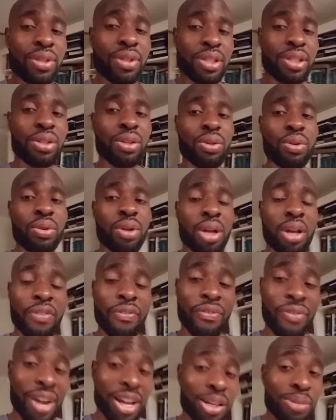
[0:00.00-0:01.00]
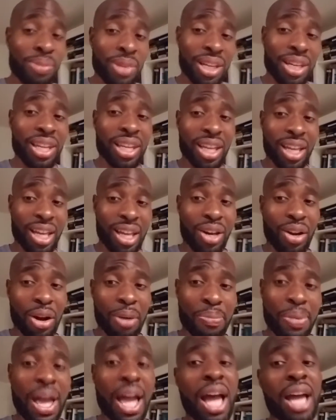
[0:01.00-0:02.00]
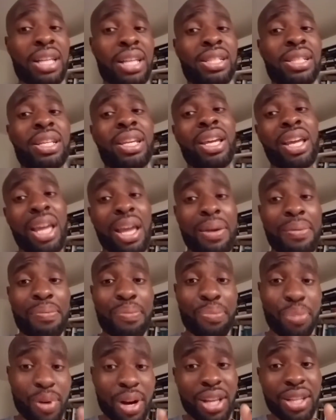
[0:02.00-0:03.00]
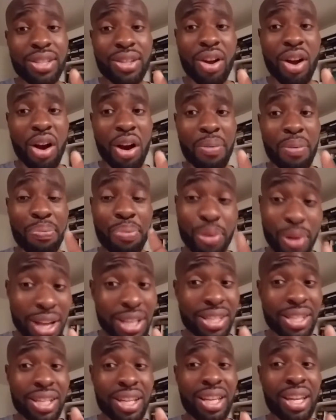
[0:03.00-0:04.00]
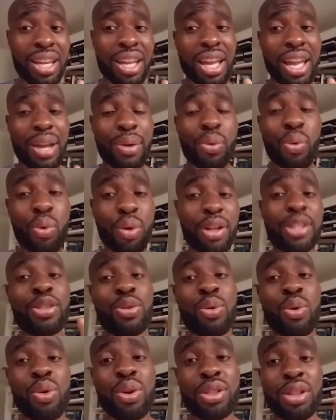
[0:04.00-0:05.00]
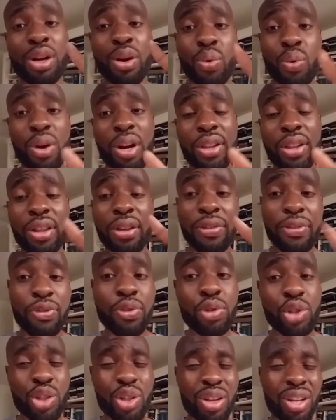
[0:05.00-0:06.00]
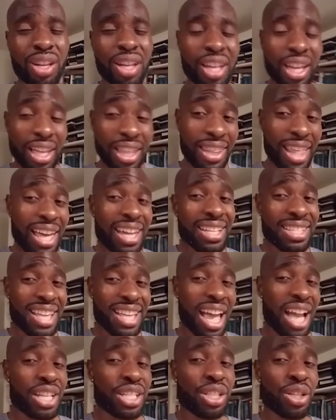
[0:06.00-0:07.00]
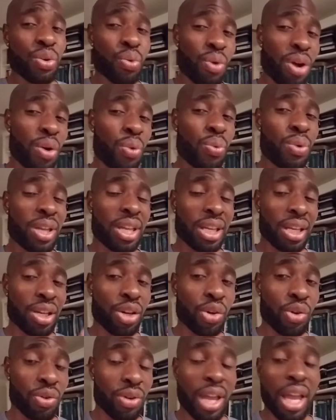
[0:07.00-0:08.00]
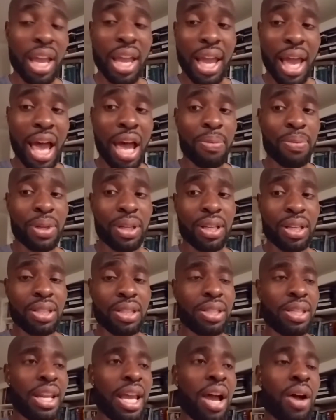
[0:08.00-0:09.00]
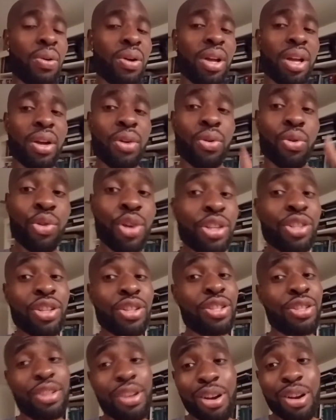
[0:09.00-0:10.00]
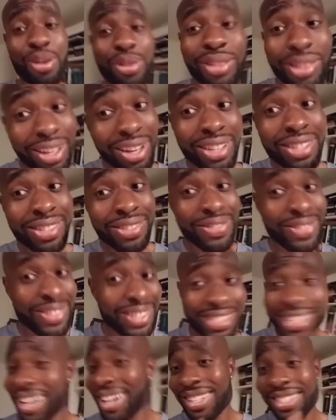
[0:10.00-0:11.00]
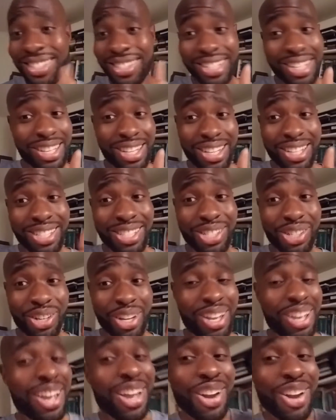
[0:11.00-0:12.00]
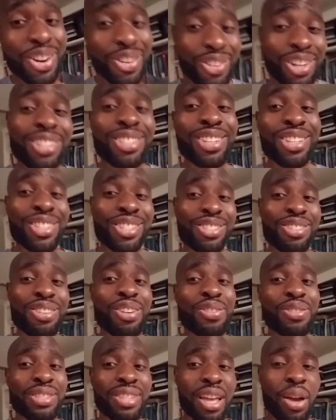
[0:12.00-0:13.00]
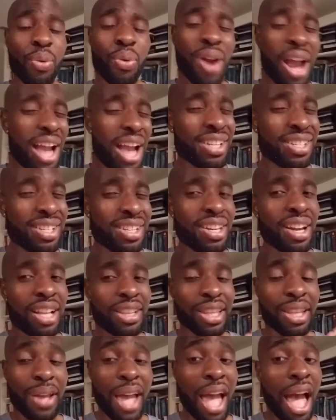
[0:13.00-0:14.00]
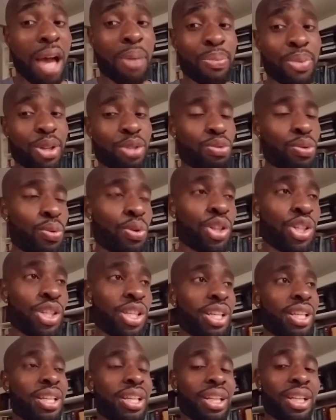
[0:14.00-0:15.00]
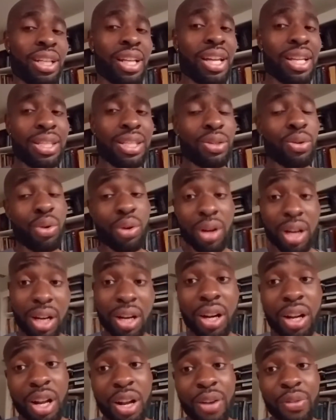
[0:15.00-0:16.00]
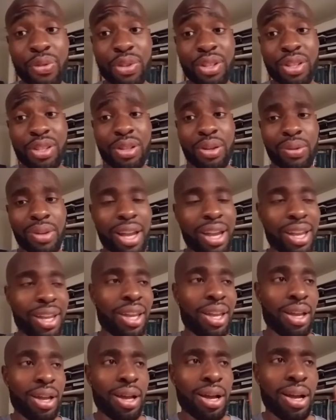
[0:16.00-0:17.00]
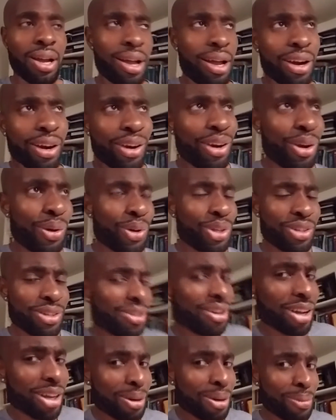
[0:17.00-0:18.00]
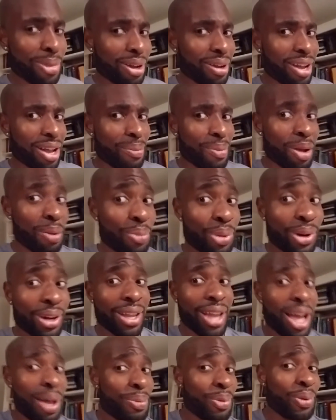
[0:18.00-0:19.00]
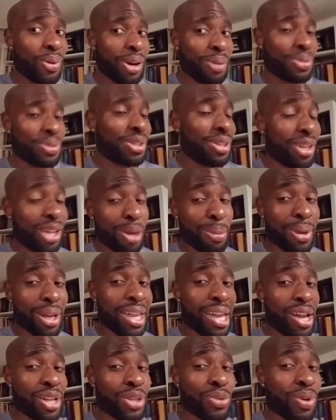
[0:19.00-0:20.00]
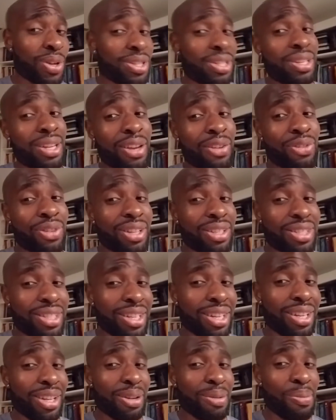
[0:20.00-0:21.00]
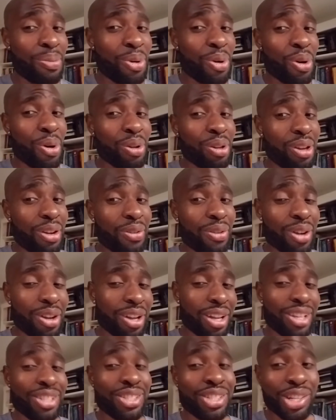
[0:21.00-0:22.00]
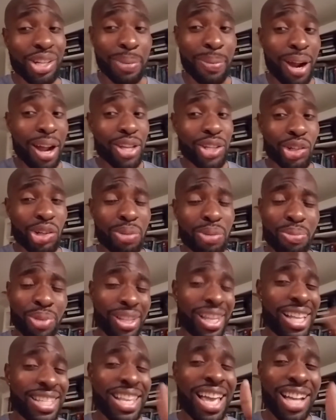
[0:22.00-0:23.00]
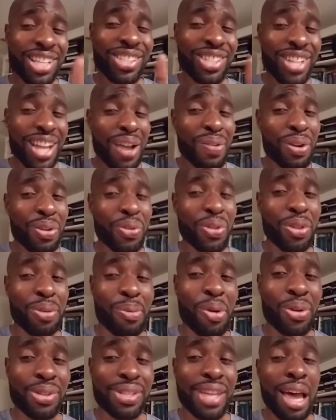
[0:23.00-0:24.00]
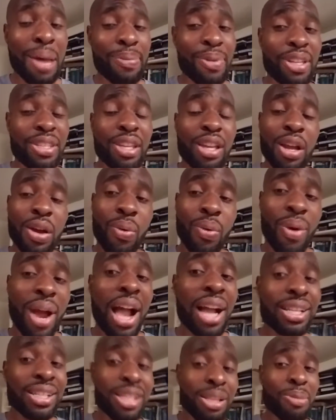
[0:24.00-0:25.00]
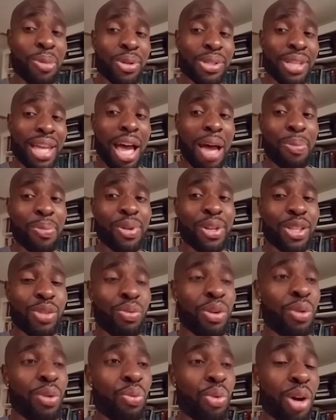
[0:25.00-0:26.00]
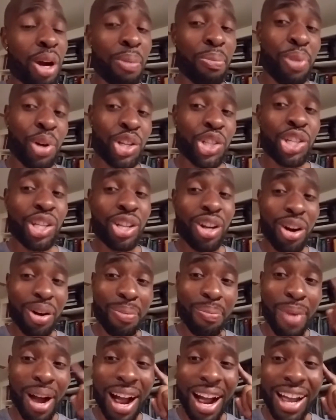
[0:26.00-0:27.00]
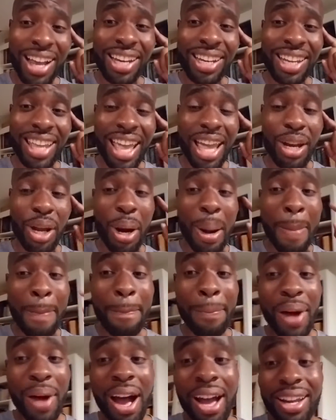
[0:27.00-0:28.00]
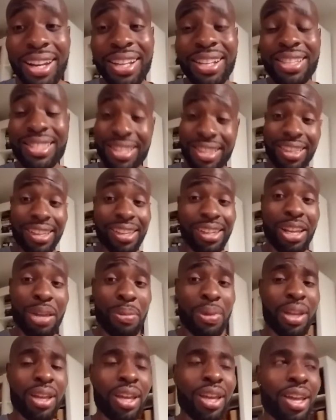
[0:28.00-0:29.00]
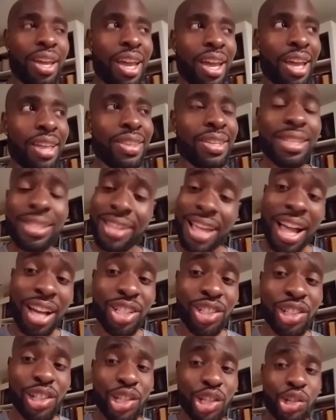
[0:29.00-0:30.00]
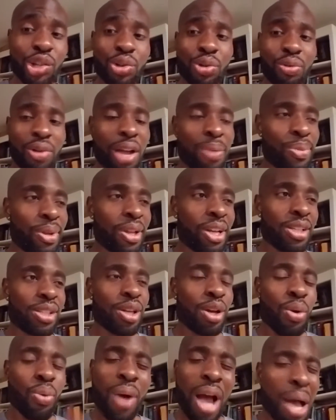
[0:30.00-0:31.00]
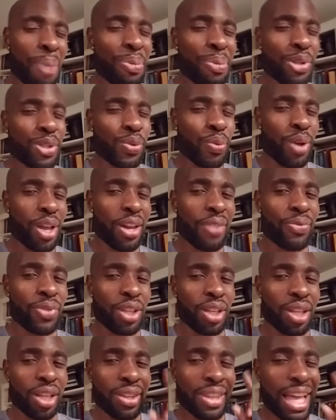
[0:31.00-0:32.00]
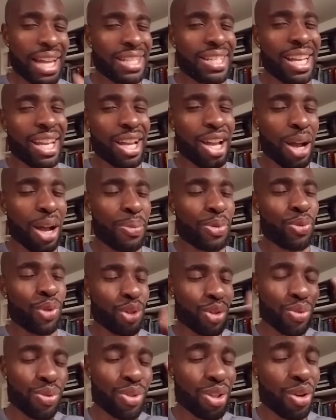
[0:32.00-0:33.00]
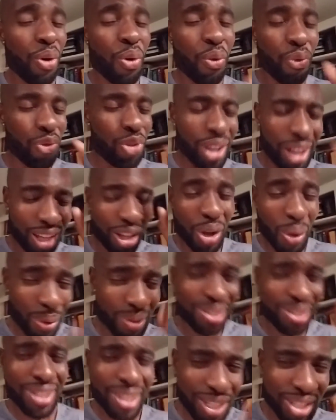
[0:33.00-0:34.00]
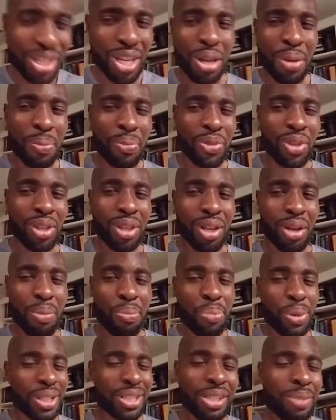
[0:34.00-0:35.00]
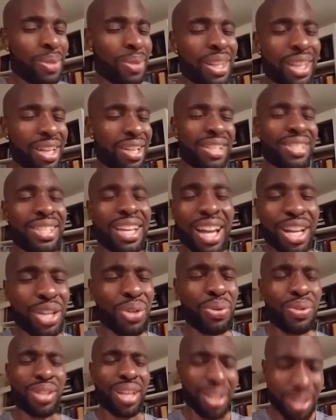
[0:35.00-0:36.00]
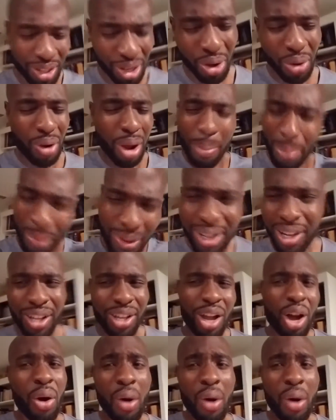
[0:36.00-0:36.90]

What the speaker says: to find meaning in our past, embrace our present, and work towards a worthy future, that is actually where we can create happiness. Now, research shows, yes, science is in this joint. Research shows that we're actually not the happiest when we're chilling, lazy, or in our comfort zone. I don't know what you're talking about. I mean, I'm pretty happy when I'm sitting on my couch watching Netflix, eating a bowl of cookies and cream ice cream, but that's actually not when we're the most happiest. We're actually the most happiest when we are pushing our mind and our body to the limit. And this is actually true, right? Because what happens when that day comes when you don't feel like going to the gym, but something inside you is like, no, I'm going to